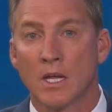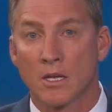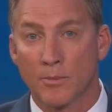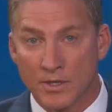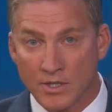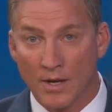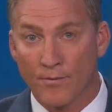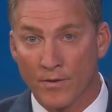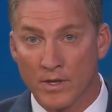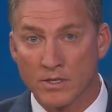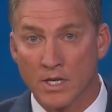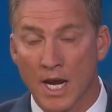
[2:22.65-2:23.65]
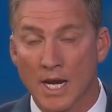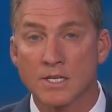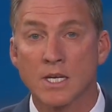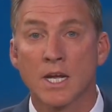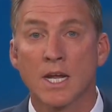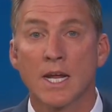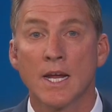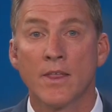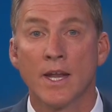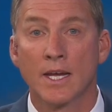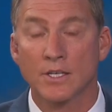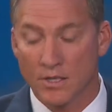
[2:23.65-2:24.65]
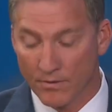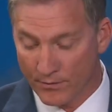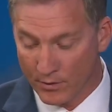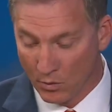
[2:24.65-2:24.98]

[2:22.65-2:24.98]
to be set for this case in the next few